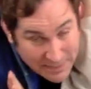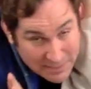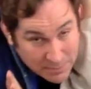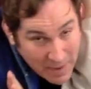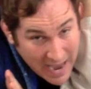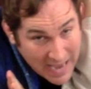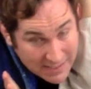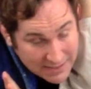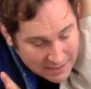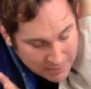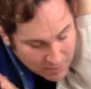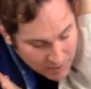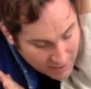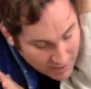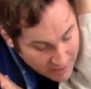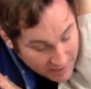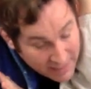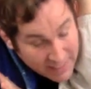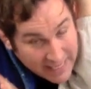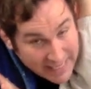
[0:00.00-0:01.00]
as
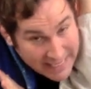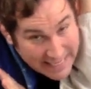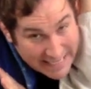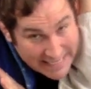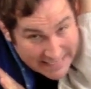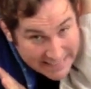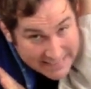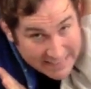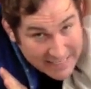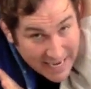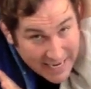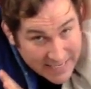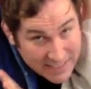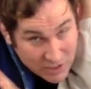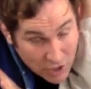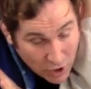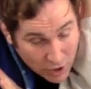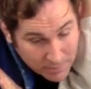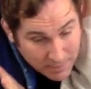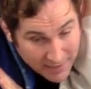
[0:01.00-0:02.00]
possible inside his
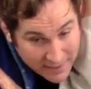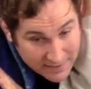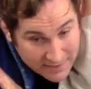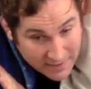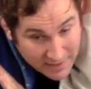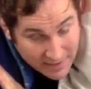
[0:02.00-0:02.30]
armpit.